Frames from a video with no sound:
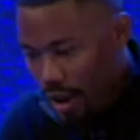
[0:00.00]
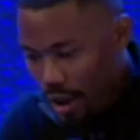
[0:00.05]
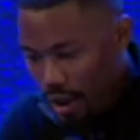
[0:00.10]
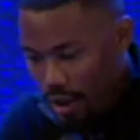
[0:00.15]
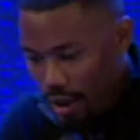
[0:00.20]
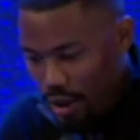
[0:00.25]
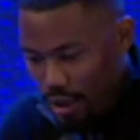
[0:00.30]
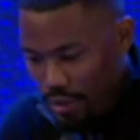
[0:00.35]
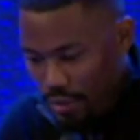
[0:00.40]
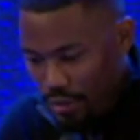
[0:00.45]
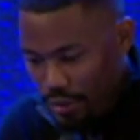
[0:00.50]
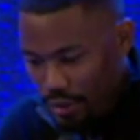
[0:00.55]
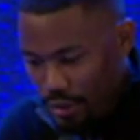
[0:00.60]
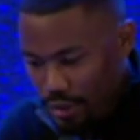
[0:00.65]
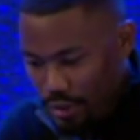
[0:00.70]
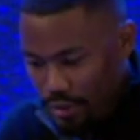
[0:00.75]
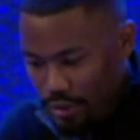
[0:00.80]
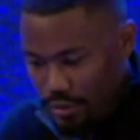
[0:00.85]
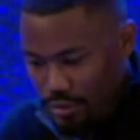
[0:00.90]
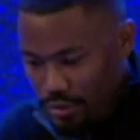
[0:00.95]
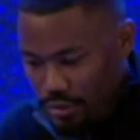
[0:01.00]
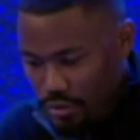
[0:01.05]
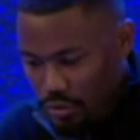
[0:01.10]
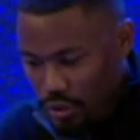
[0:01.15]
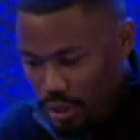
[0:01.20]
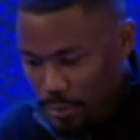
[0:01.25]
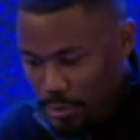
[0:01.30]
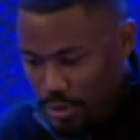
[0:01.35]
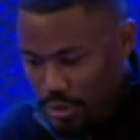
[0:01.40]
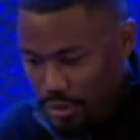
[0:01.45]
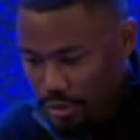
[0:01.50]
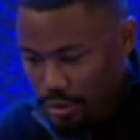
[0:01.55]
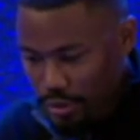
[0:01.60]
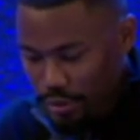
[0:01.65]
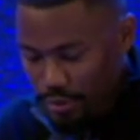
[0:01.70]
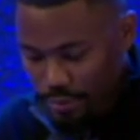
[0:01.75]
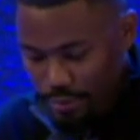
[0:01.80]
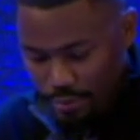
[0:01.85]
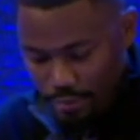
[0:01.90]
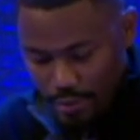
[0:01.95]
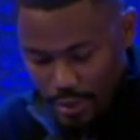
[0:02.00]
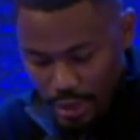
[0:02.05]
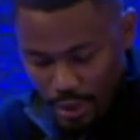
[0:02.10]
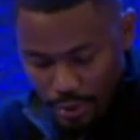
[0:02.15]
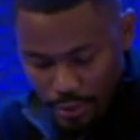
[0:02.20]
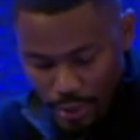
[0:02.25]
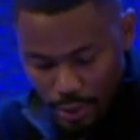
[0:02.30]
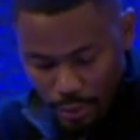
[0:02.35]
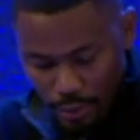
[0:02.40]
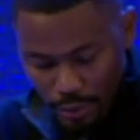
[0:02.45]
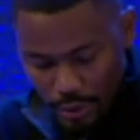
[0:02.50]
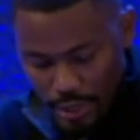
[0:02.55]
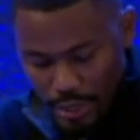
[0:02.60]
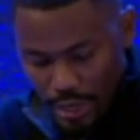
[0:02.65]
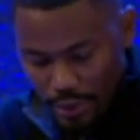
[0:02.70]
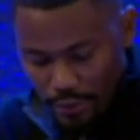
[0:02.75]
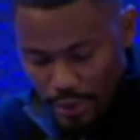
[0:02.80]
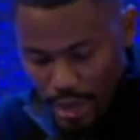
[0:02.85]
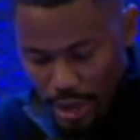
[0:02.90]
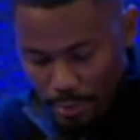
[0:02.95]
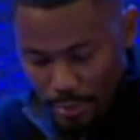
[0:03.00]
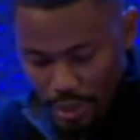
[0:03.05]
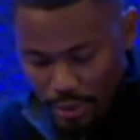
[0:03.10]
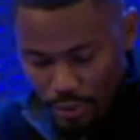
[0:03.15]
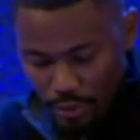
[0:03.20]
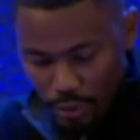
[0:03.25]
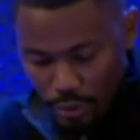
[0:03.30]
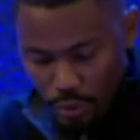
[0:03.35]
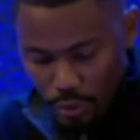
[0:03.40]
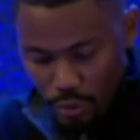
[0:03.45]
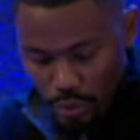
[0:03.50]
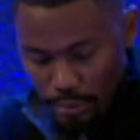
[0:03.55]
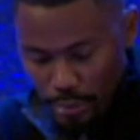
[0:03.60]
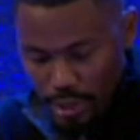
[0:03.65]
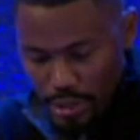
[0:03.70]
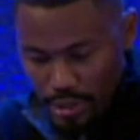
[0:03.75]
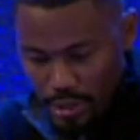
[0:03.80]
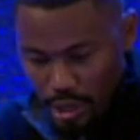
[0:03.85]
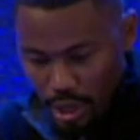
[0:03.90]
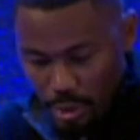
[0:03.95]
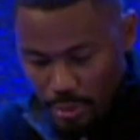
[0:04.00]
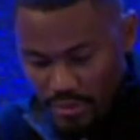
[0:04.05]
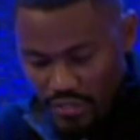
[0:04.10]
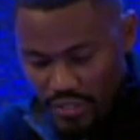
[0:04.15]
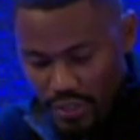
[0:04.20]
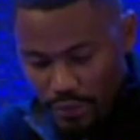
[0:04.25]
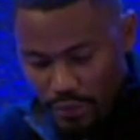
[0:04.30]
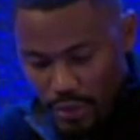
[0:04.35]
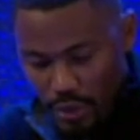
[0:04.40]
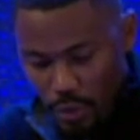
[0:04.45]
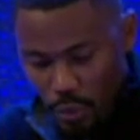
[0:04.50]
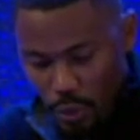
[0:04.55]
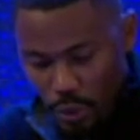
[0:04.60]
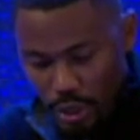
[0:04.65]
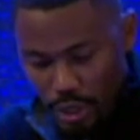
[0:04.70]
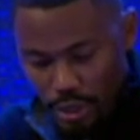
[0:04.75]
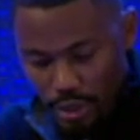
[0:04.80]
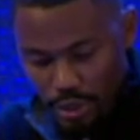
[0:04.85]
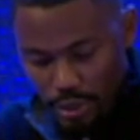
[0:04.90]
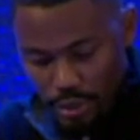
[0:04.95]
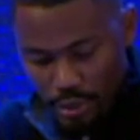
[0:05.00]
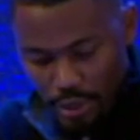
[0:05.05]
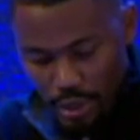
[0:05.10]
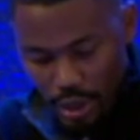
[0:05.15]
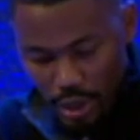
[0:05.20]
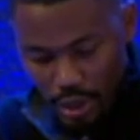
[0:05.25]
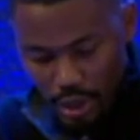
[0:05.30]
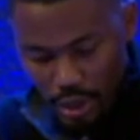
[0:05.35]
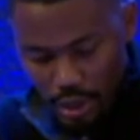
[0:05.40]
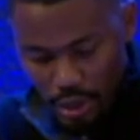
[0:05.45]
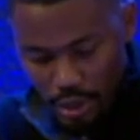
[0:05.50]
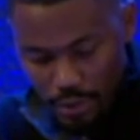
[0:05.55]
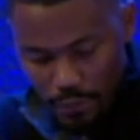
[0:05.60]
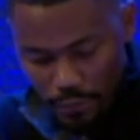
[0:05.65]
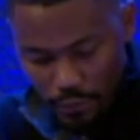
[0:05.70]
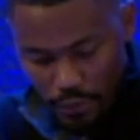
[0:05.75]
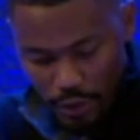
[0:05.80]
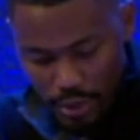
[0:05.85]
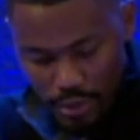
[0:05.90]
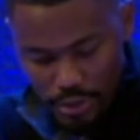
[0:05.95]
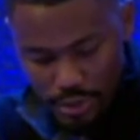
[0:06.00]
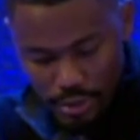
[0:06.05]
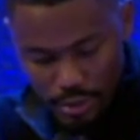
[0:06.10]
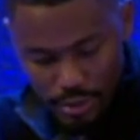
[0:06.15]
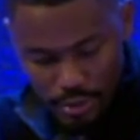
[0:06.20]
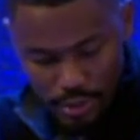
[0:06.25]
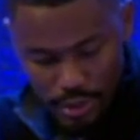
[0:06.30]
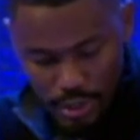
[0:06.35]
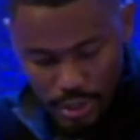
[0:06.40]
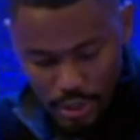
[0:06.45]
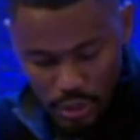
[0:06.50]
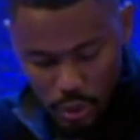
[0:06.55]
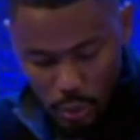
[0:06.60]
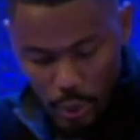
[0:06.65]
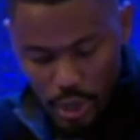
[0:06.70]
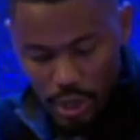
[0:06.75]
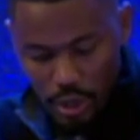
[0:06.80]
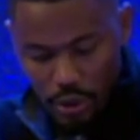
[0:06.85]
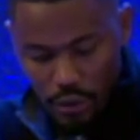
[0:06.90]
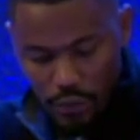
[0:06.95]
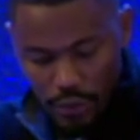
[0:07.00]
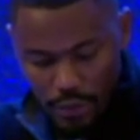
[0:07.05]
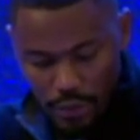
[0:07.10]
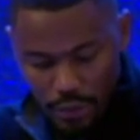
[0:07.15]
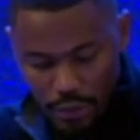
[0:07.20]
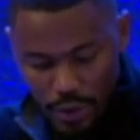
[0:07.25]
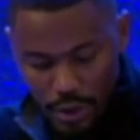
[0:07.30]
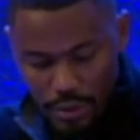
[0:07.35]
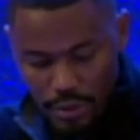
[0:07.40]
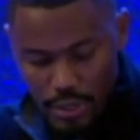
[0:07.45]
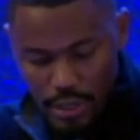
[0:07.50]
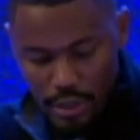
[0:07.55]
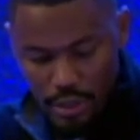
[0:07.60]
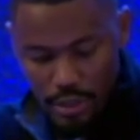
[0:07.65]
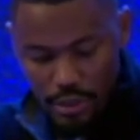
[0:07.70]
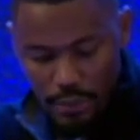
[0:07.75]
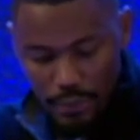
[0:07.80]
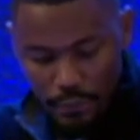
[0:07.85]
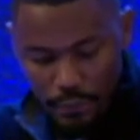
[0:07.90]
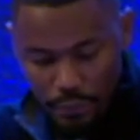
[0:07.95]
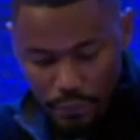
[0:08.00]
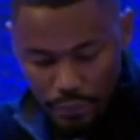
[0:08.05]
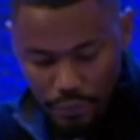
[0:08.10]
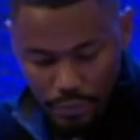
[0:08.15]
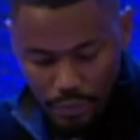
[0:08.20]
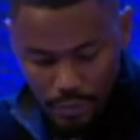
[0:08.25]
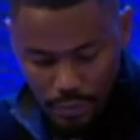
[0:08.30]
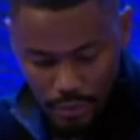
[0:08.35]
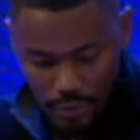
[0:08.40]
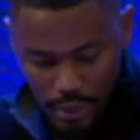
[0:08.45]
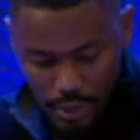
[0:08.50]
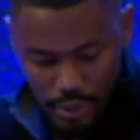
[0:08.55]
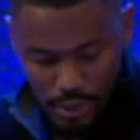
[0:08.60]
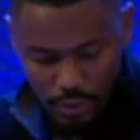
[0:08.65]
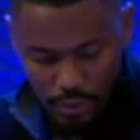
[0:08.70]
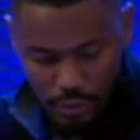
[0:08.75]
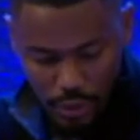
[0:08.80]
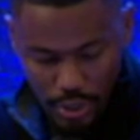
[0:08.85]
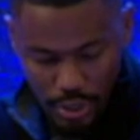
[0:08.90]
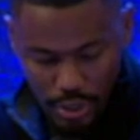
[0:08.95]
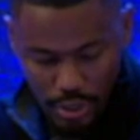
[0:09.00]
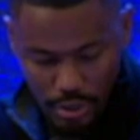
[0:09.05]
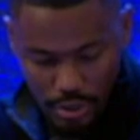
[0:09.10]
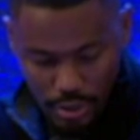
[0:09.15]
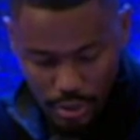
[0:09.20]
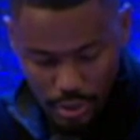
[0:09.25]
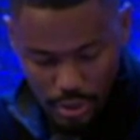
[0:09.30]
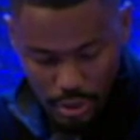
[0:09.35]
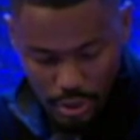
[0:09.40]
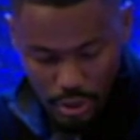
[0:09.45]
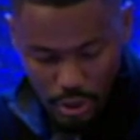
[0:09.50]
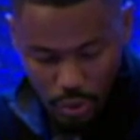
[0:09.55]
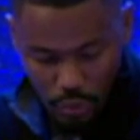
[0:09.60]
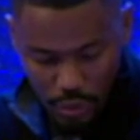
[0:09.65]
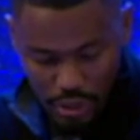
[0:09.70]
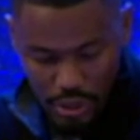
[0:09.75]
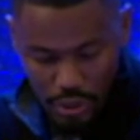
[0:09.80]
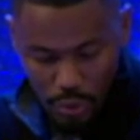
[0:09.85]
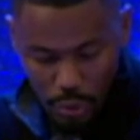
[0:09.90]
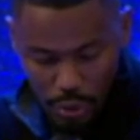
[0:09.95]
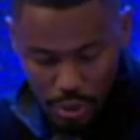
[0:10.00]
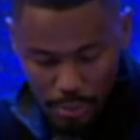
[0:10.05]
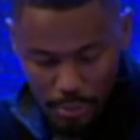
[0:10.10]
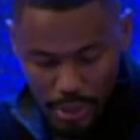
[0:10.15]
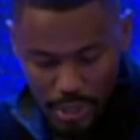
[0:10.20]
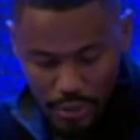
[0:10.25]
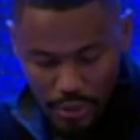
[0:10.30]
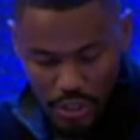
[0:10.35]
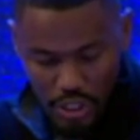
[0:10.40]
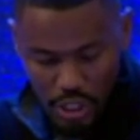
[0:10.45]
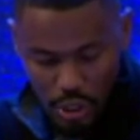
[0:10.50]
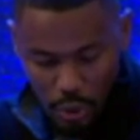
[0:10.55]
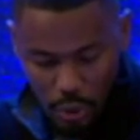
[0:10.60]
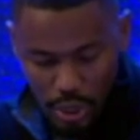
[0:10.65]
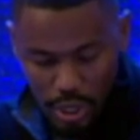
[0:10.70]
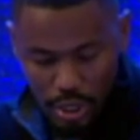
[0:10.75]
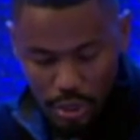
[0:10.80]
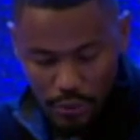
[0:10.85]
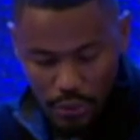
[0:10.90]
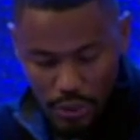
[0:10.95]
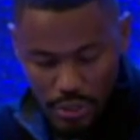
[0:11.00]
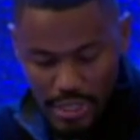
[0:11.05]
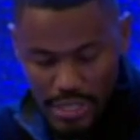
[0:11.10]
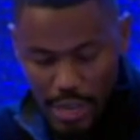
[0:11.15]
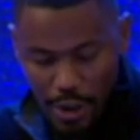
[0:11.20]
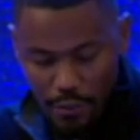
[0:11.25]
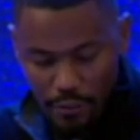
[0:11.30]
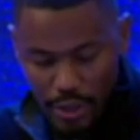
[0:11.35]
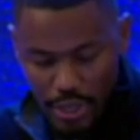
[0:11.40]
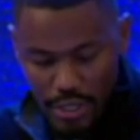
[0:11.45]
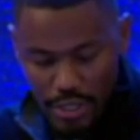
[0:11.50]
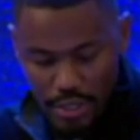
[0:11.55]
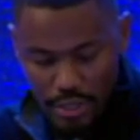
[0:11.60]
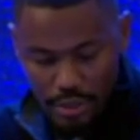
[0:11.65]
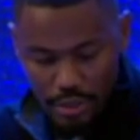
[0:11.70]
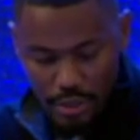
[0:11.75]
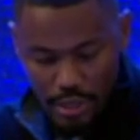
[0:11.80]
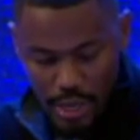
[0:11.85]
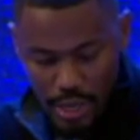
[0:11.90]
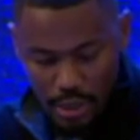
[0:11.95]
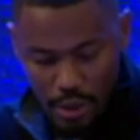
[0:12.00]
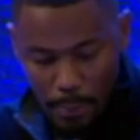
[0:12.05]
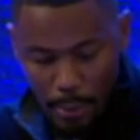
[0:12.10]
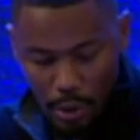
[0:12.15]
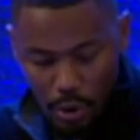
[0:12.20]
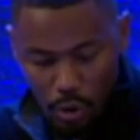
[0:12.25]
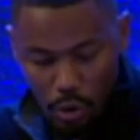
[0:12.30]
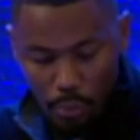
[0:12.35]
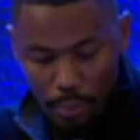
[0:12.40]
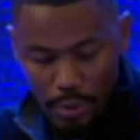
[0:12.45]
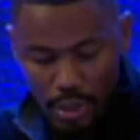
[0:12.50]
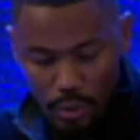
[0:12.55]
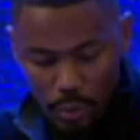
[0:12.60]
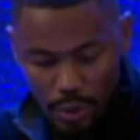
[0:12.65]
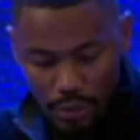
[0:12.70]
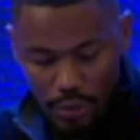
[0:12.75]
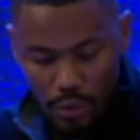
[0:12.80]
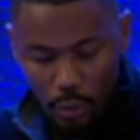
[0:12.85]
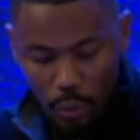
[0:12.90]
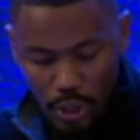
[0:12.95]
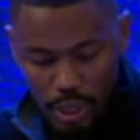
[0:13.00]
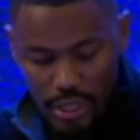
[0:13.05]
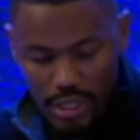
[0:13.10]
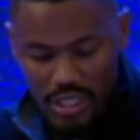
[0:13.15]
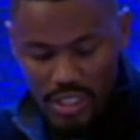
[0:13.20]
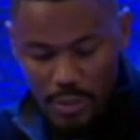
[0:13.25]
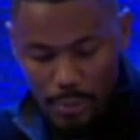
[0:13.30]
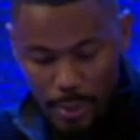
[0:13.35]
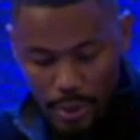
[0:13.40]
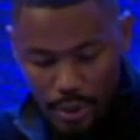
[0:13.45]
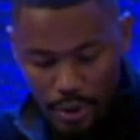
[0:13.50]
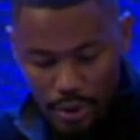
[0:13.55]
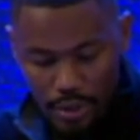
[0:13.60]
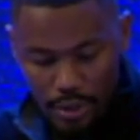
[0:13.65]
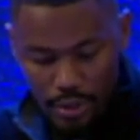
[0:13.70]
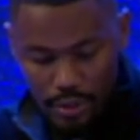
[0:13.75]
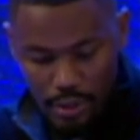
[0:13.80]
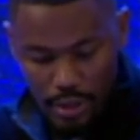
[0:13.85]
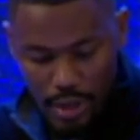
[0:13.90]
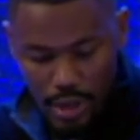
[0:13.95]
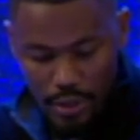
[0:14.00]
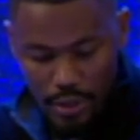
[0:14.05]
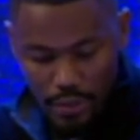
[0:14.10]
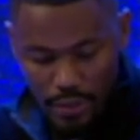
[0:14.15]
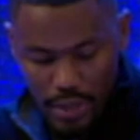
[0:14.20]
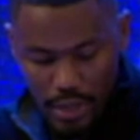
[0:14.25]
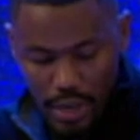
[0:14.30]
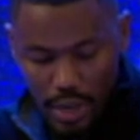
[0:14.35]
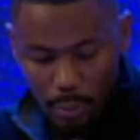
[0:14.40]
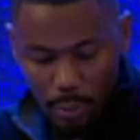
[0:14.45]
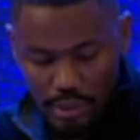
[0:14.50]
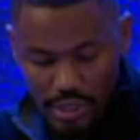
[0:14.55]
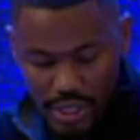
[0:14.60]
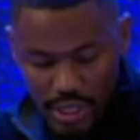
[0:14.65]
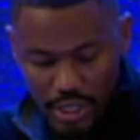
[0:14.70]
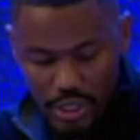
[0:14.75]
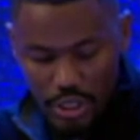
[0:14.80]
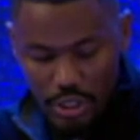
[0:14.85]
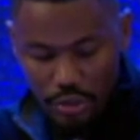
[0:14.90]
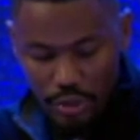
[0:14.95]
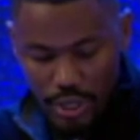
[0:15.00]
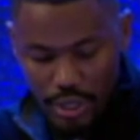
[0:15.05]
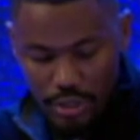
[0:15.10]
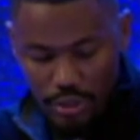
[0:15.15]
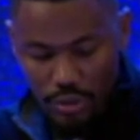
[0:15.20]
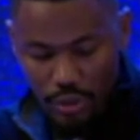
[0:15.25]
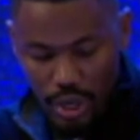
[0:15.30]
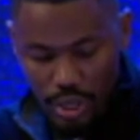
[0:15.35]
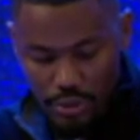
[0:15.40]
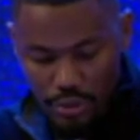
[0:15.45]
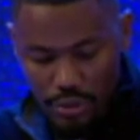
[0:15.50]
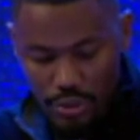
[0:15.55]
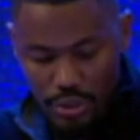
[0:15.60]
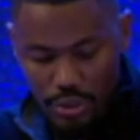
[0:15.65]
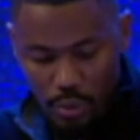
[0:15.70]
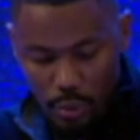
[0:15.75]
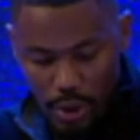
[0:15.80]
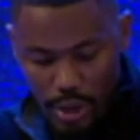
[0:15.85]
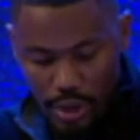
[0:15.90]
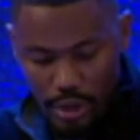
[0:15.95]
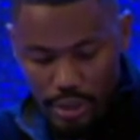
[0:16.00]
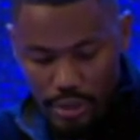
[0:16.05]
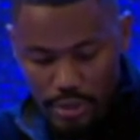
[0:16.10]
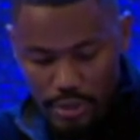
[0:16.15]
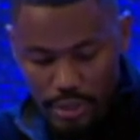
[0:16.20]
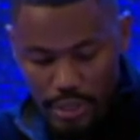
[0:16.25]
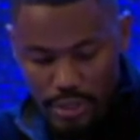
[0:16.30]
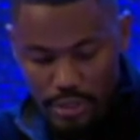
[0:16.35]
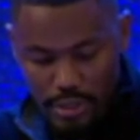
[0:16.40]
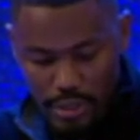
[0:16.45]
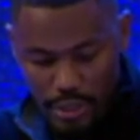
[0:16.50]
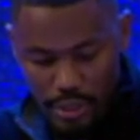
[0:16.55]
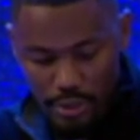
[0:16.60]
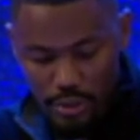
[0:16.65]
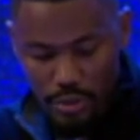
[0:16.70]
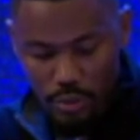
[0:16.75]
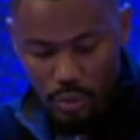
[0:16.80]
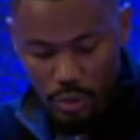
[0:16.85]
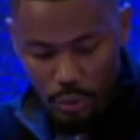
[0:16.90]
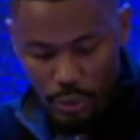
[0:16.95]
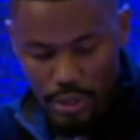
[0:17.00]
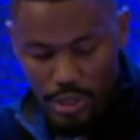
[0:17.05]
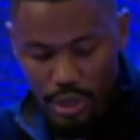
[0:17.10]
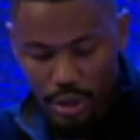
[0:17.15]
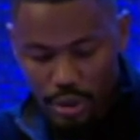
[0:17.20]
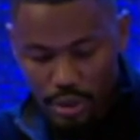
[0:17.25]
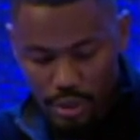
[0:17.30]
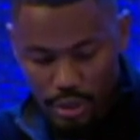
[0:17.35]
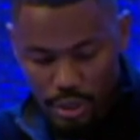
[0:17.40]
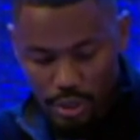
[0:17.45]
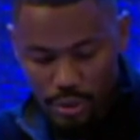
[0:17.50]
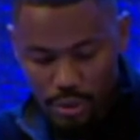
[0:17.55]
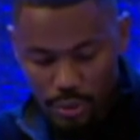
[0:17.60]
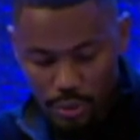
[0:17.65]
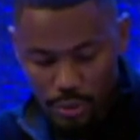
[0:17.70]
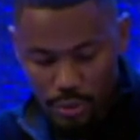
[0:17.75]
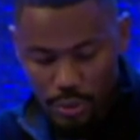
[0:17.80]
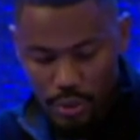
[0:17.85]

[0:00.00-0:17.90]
The scripture that would really have got me through would be Psalms 51, verse 12 and 13. And it reads, "Restore to me the joy of your salvation, and uphold me with a willing spirit. Then I will teach transgressors your ways, and sinners will return to you."